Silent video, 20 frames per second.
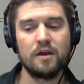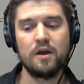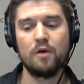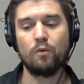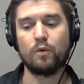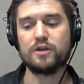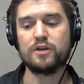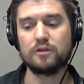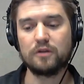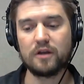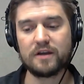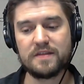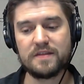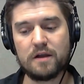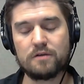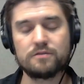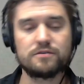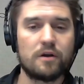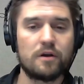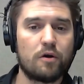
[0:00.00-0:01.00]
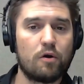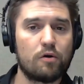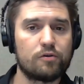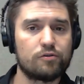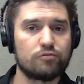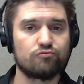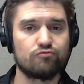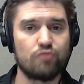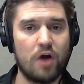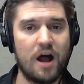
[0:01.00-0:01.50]
when you look at the Arizona
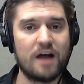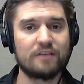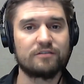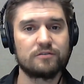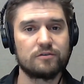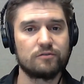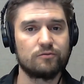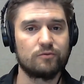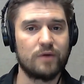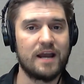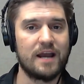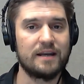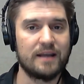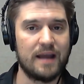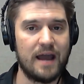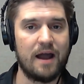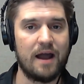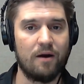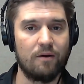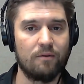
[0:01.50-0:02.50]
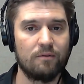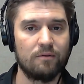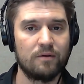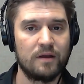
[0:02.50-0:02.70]
Cardinals roster right now,